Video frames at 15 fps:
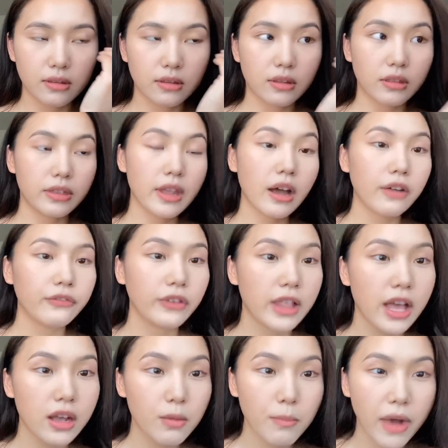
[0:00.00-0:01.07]
Now I feel
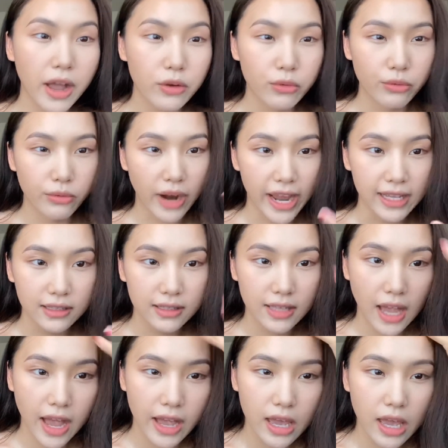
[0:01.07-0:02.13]
like my right
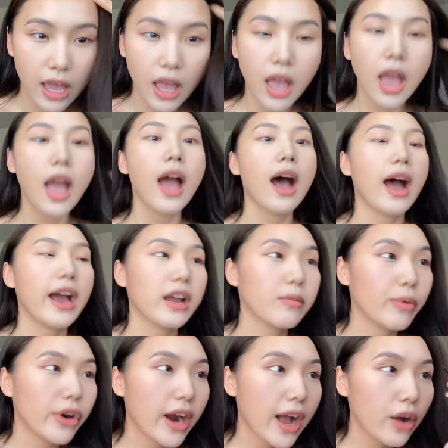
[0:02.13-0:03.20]
side
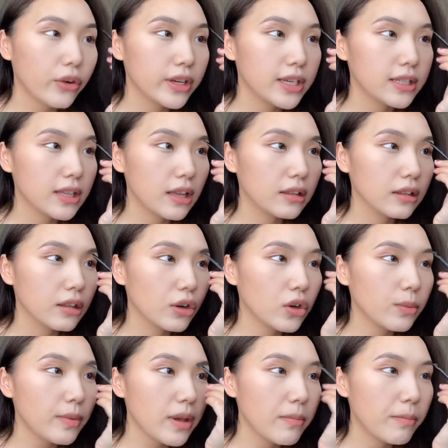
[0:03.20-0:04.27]
eyebrow is a little
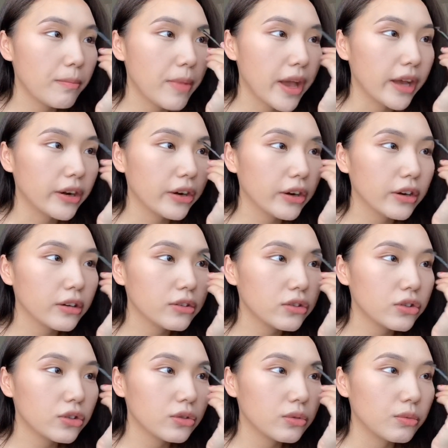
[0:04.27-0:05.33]
bit better
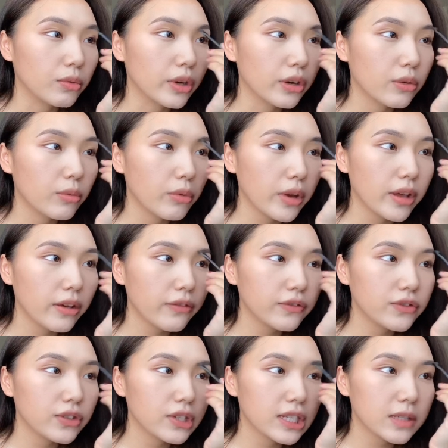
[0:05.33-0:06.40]
to work with
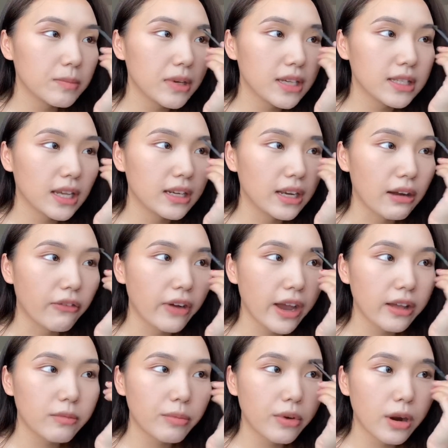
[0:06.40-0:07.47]
just because I never had a
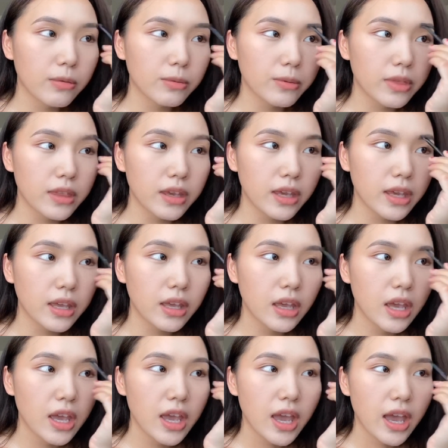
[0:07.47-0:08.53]
problem with it.
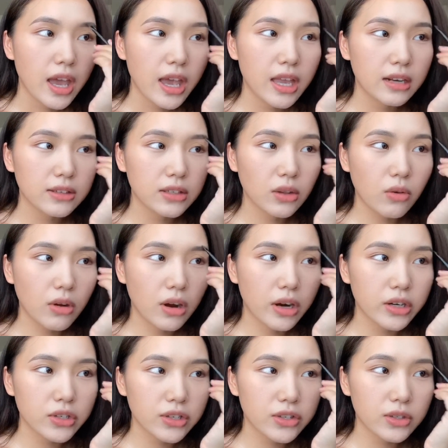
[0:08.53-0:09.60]
And it's so hard
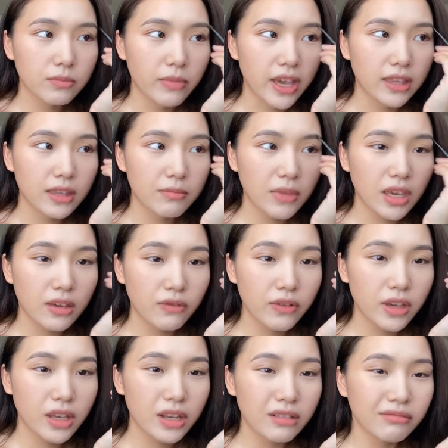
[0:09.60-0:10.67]
just to make them
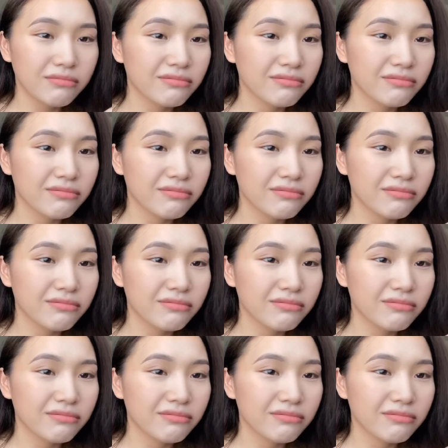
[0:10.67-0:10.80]
even.